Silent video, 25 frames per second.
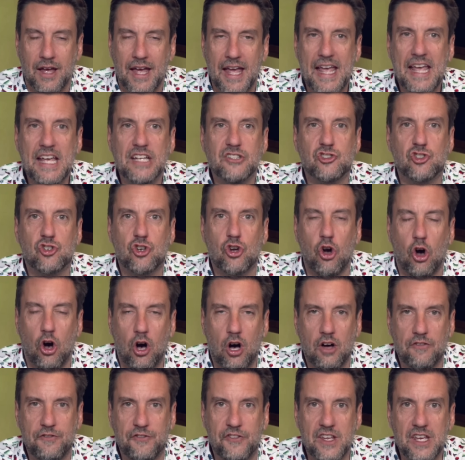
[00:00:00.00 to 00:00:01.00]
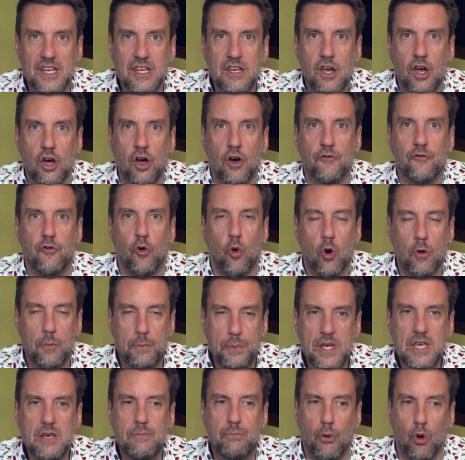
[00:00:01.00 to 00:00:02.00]
It's coffee for
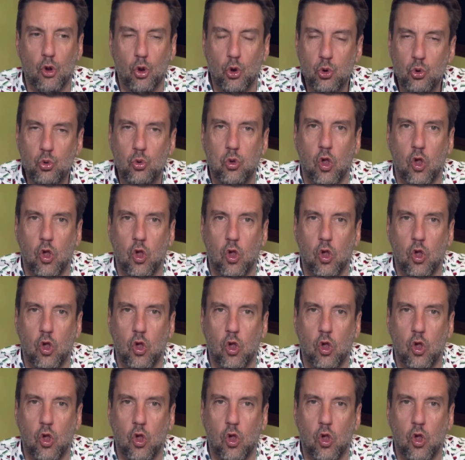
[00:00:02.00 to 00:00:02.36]
people who